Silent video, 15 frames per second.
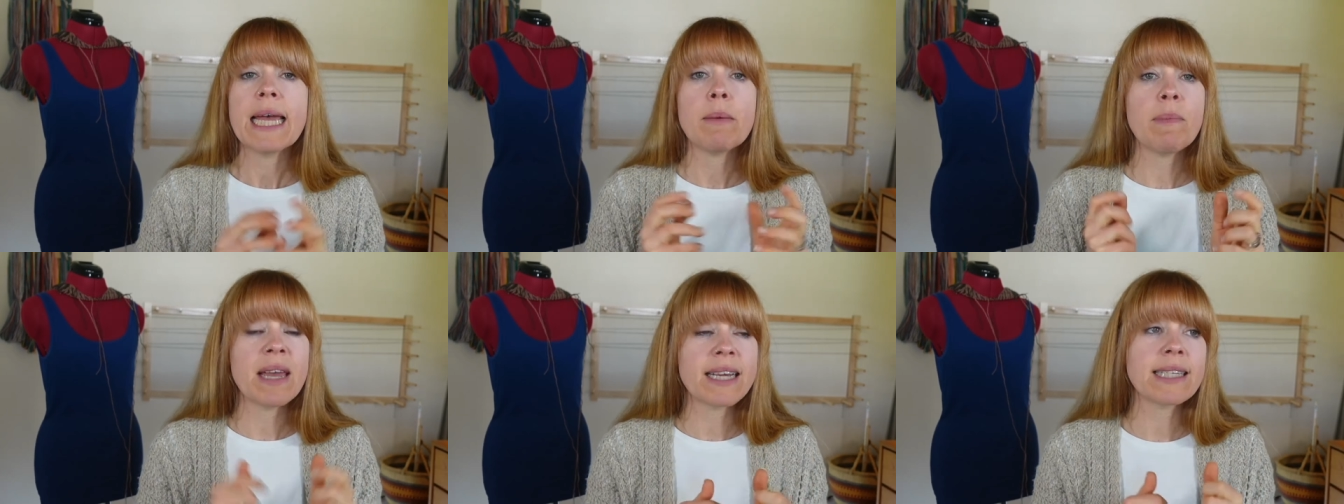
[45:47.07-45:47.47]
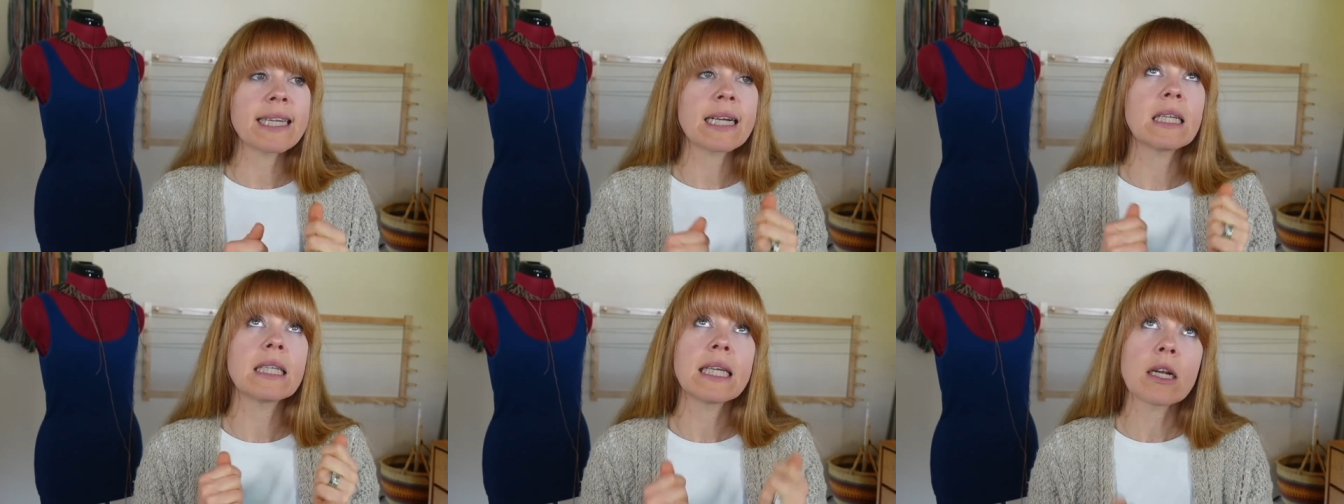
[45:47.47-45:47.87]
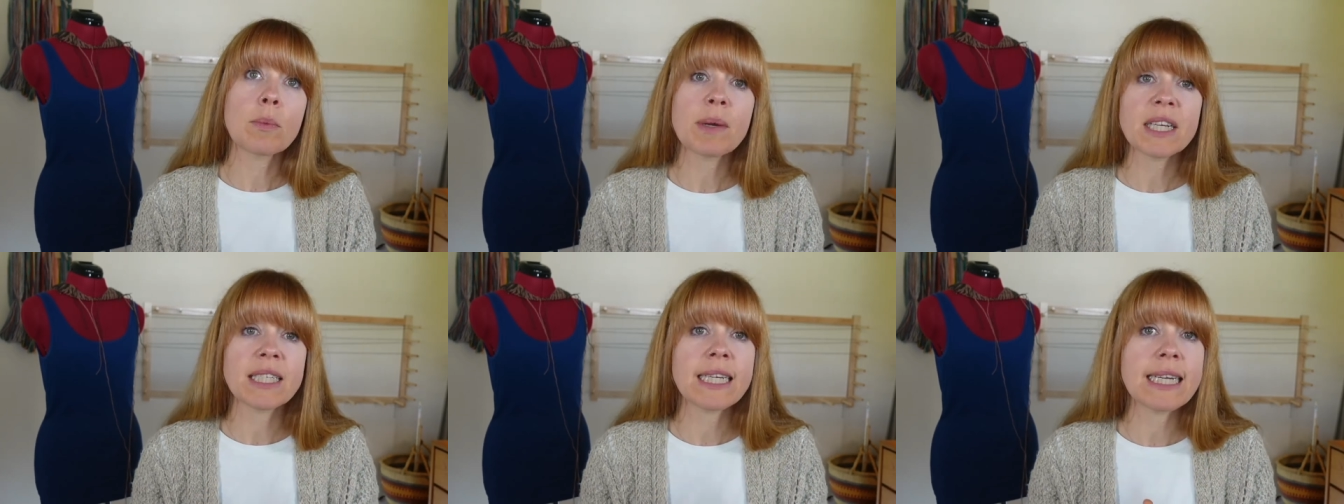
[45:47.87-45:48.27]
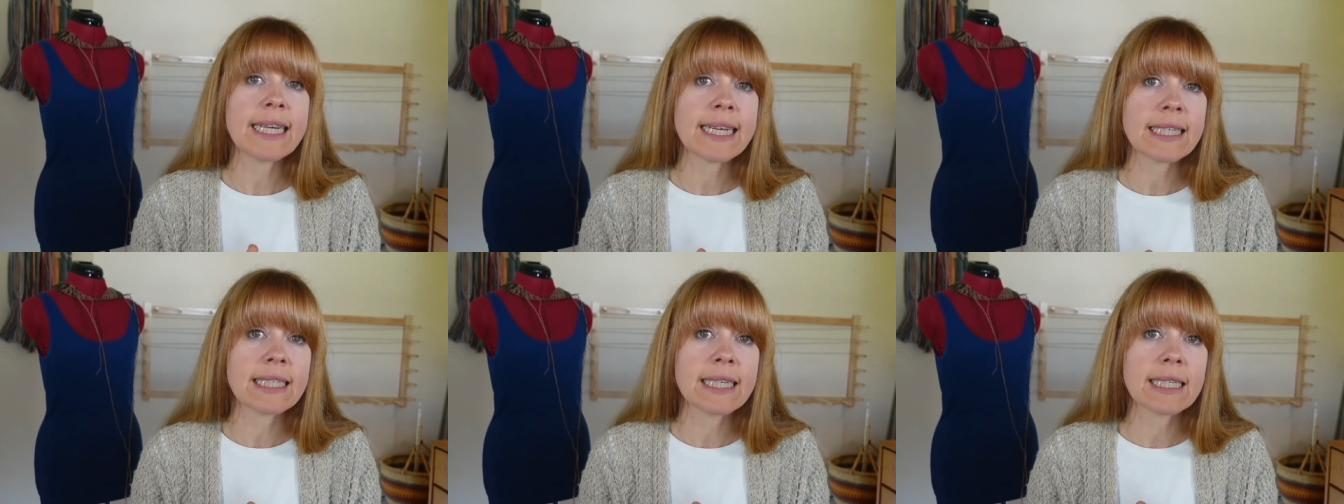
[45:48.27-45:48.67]
It makes it a little bit
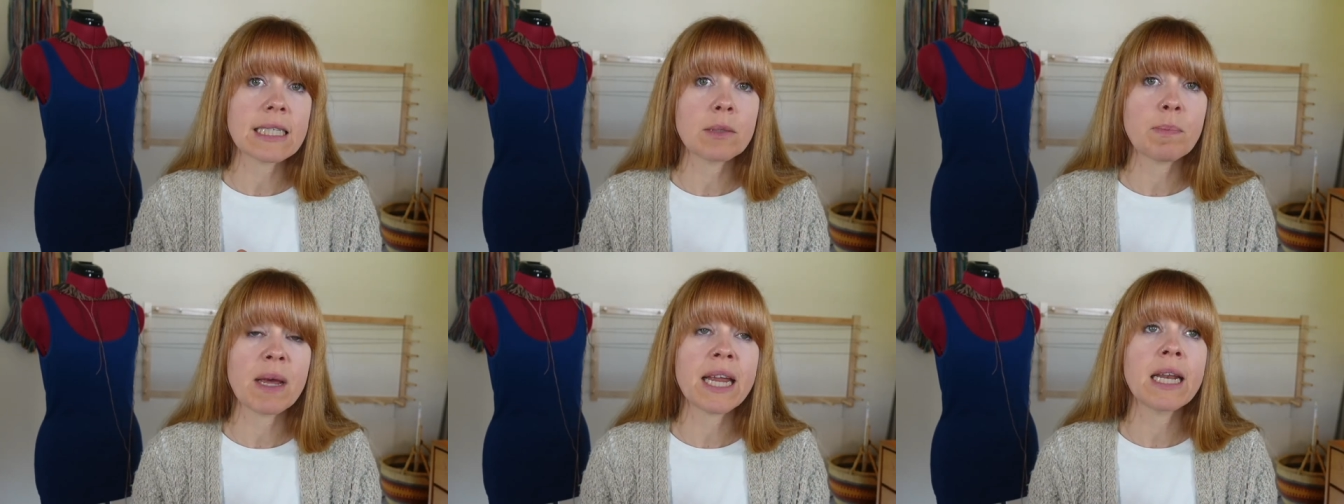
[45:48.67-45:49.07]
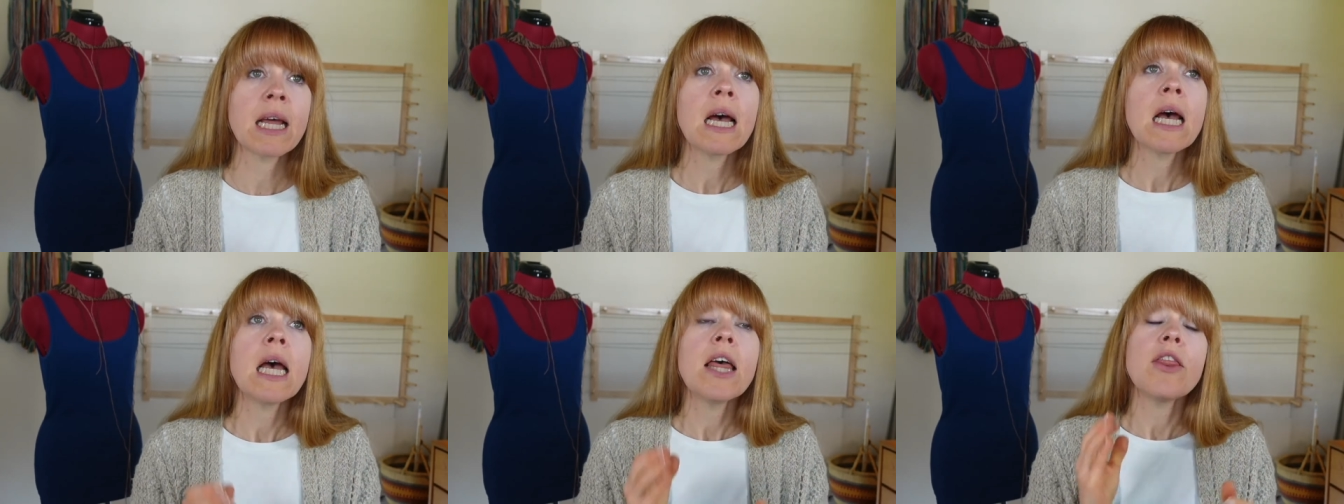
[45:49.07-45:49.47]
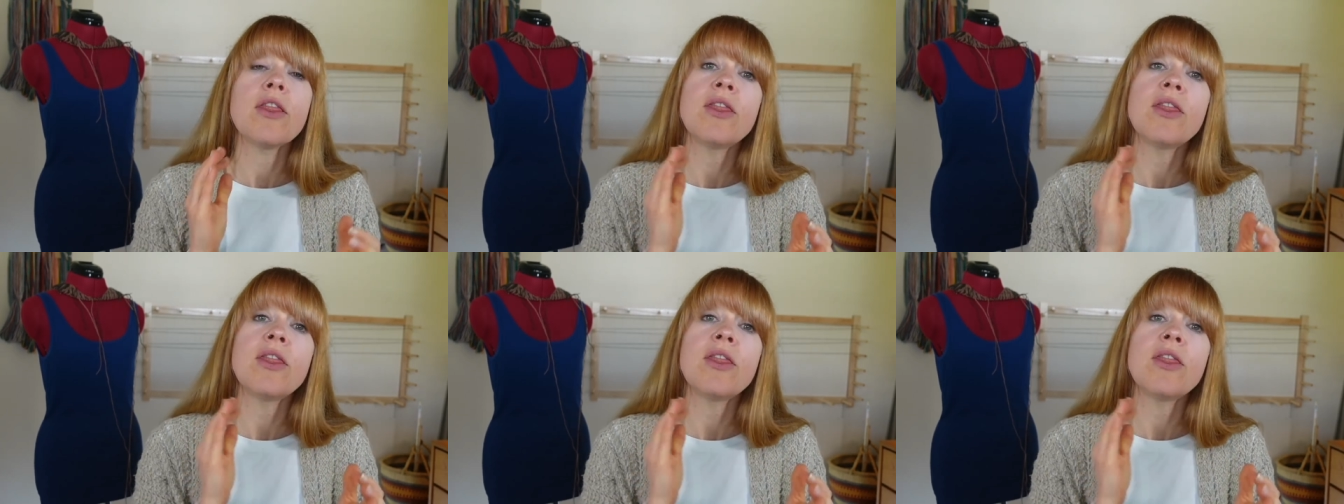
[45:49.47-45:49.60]
tedious to spin.